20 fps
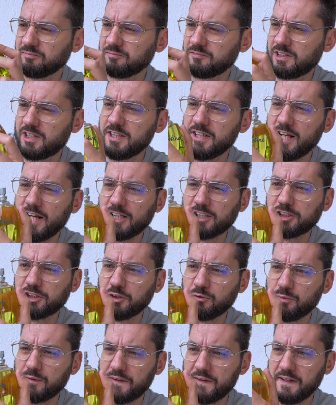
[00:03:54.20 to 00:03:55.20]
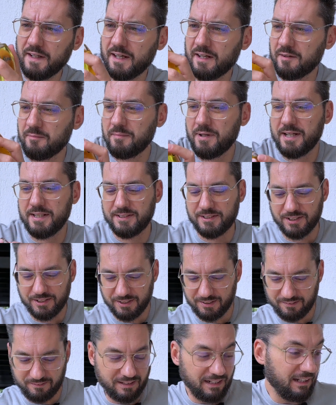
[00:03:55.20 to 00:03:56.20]
connection with the
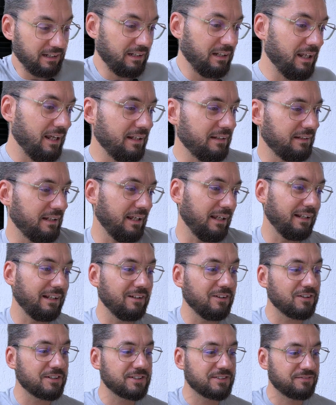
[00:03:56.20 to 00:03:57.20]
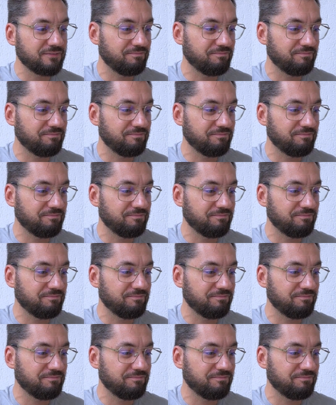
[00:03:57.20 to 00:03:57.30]
atomizer. It looks